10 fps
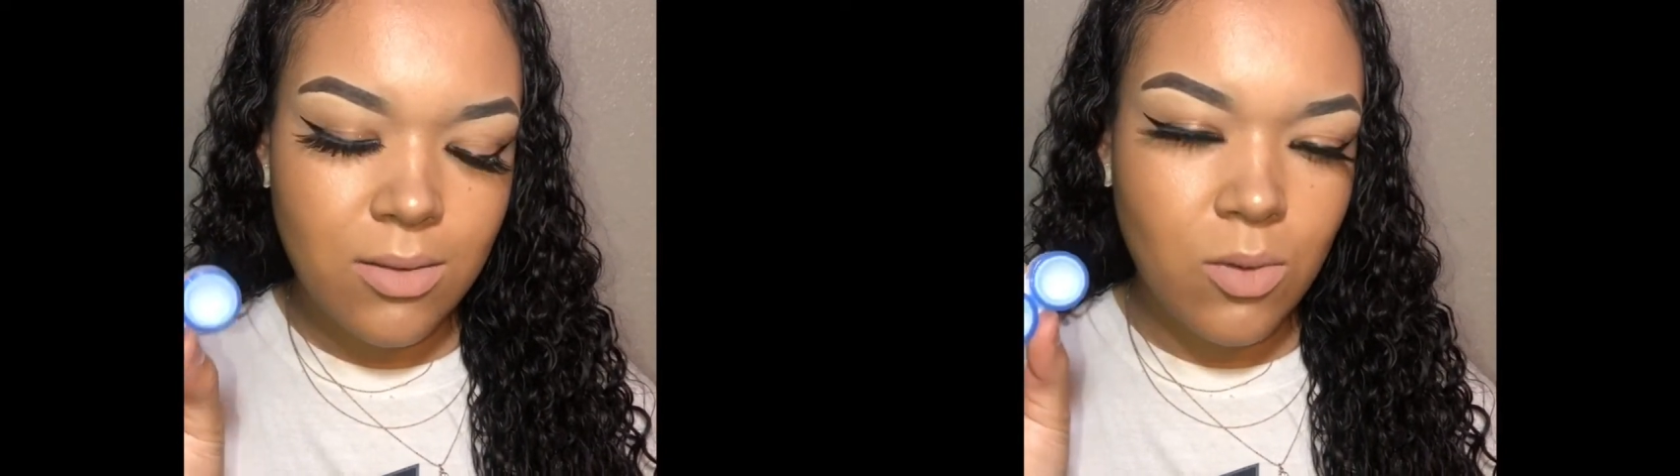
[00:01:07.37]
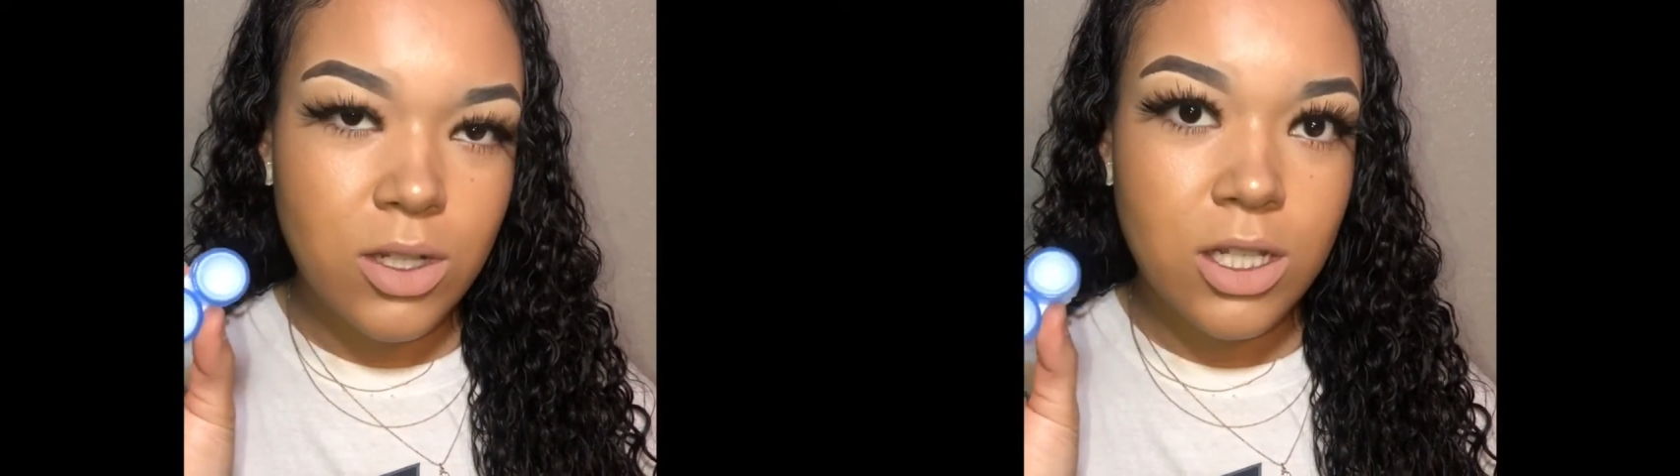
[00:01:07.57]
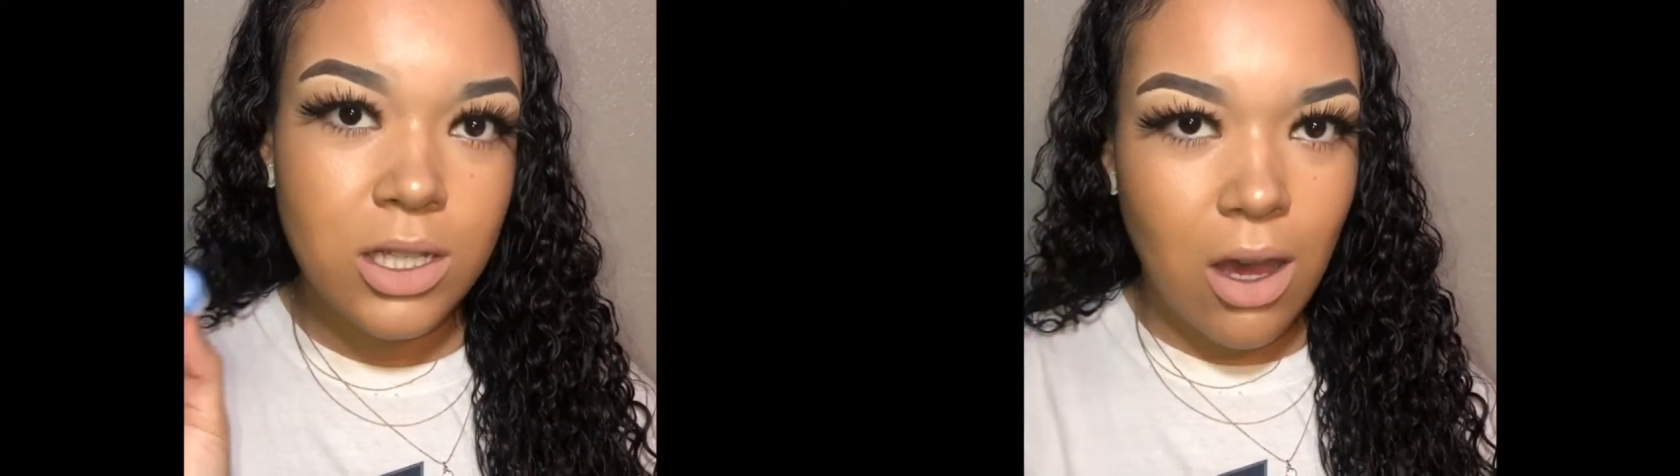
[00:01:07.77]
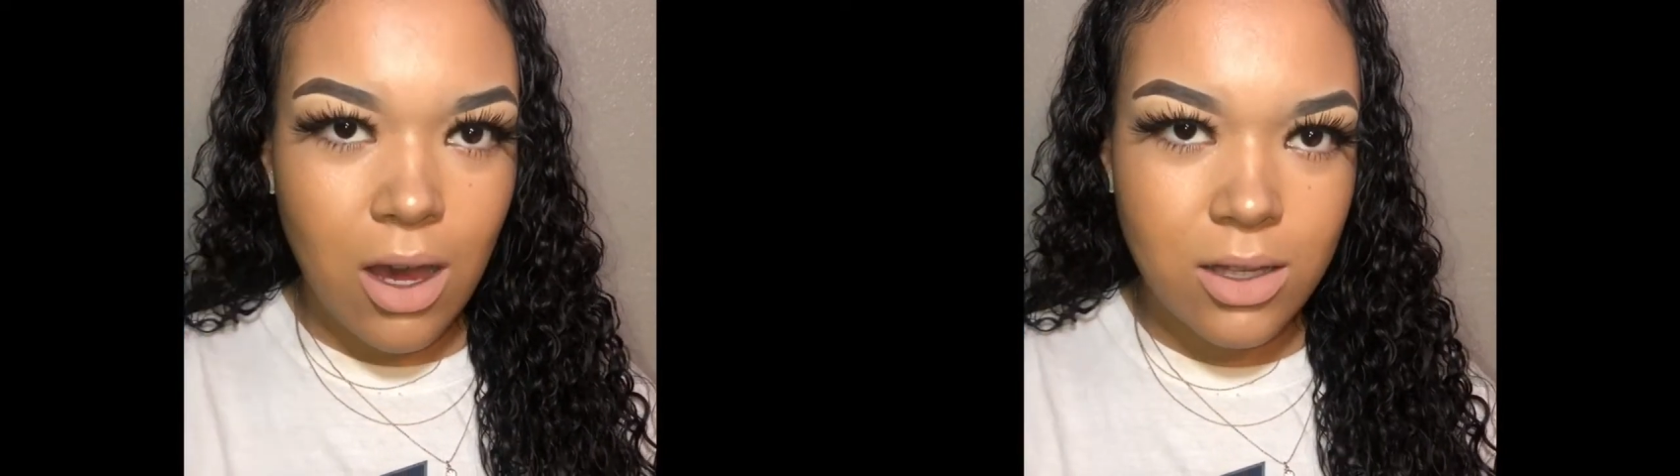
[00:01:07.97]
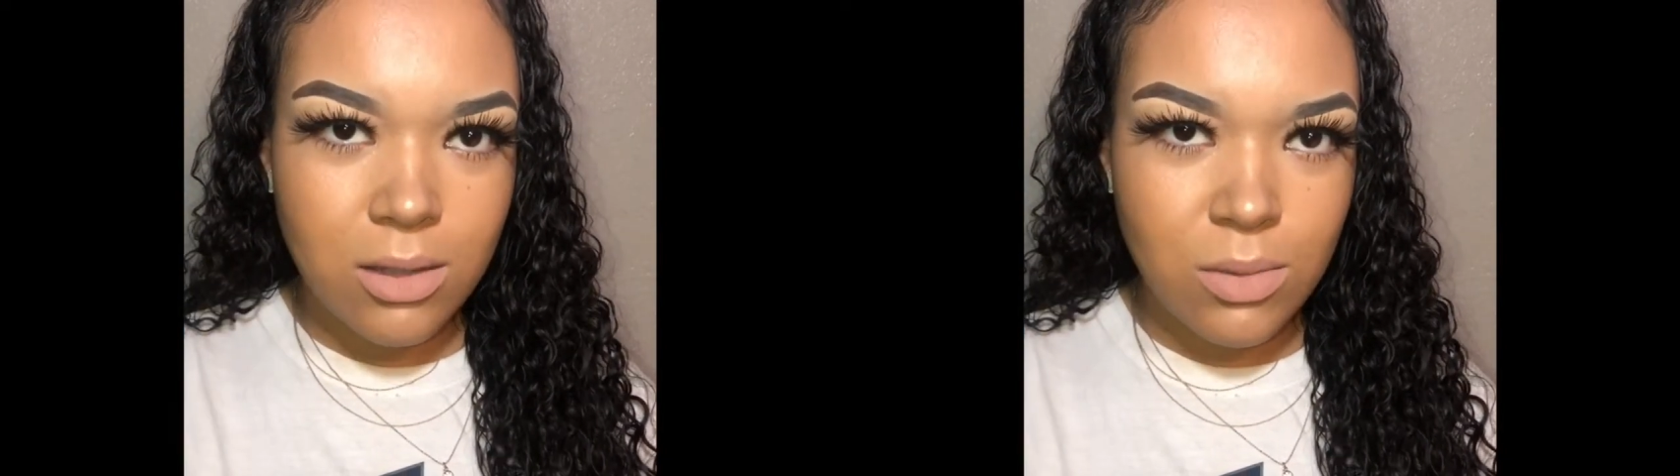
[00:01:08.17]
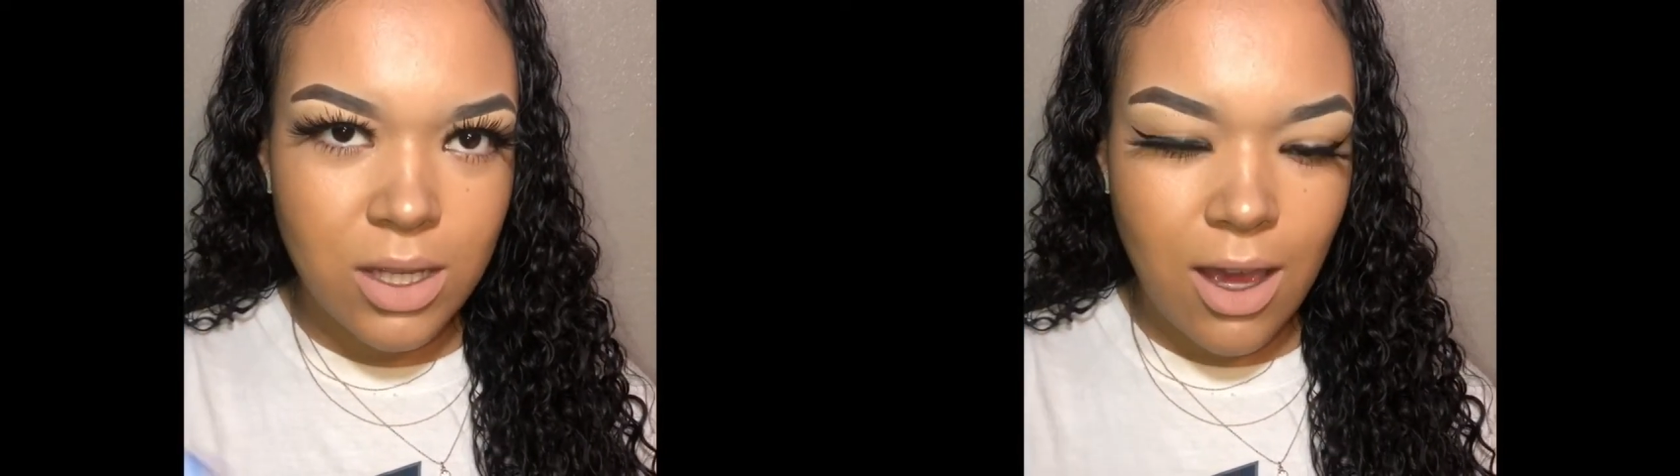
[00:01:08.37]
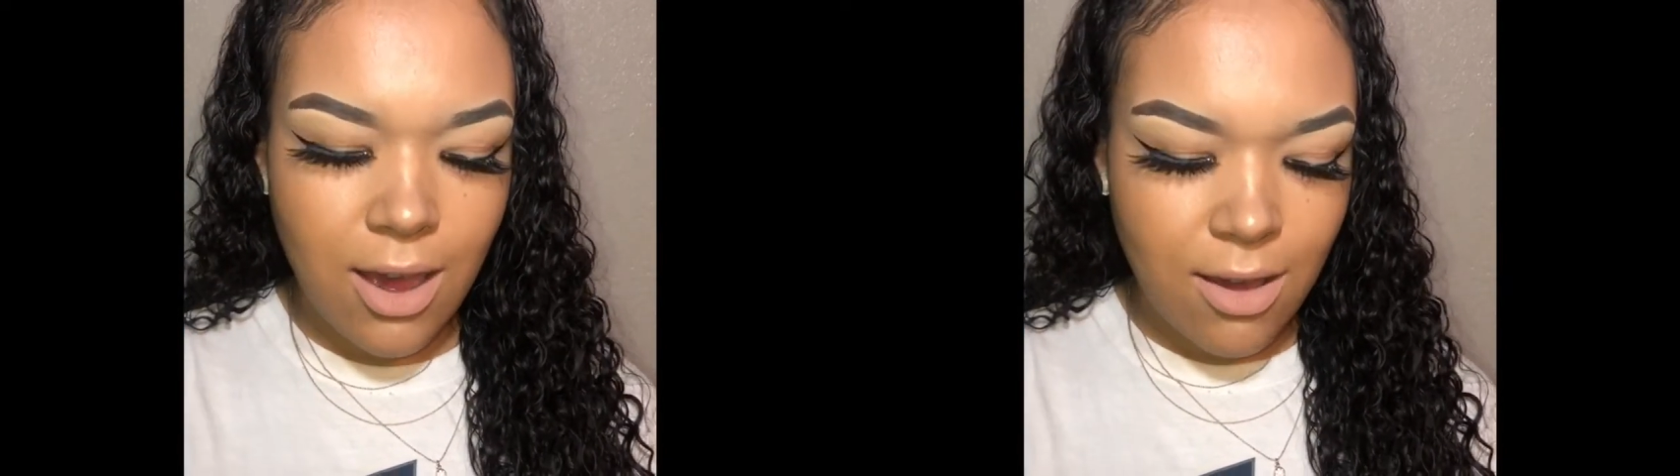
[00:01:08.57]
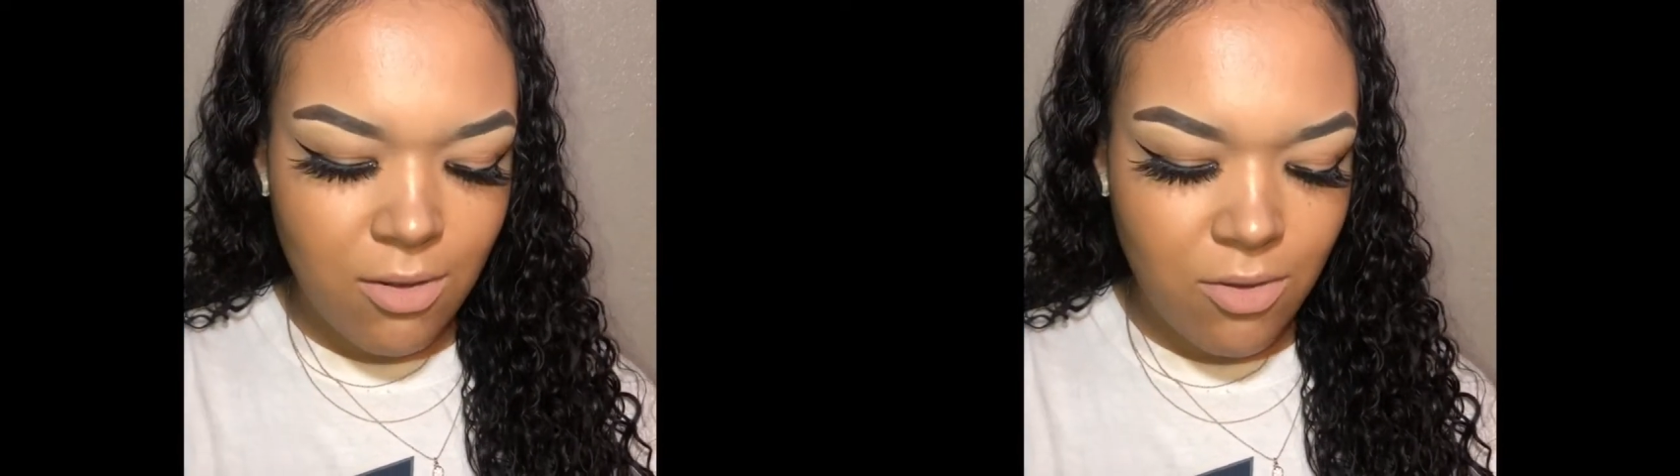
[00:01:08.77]
which is awesome to
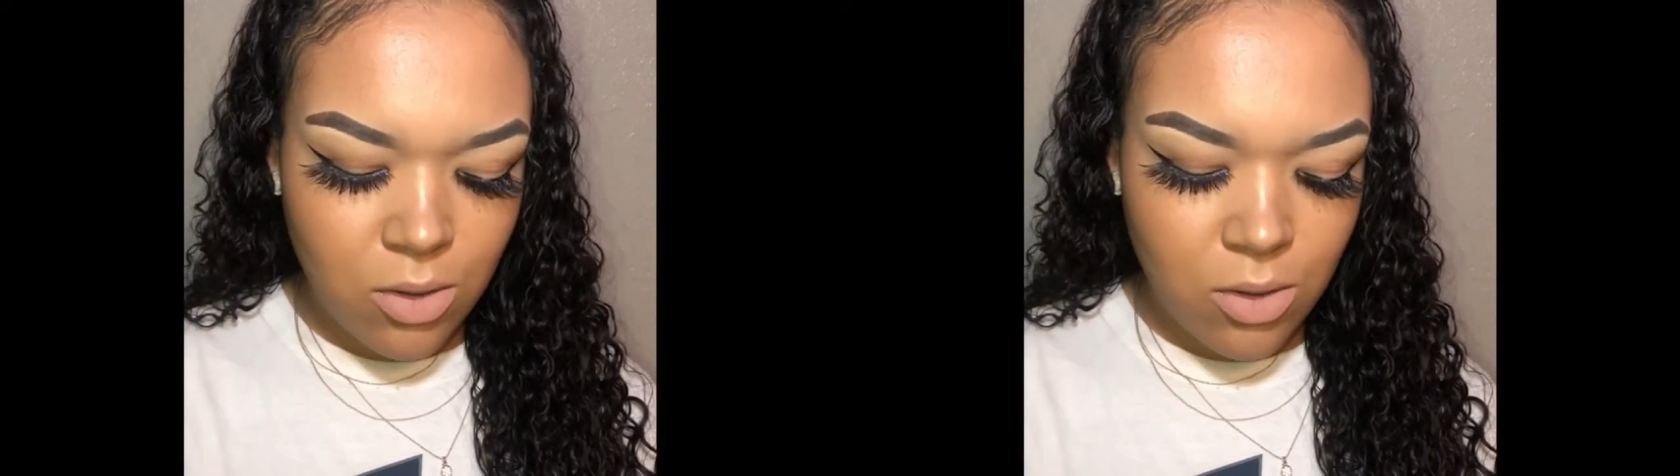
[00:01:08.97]
have.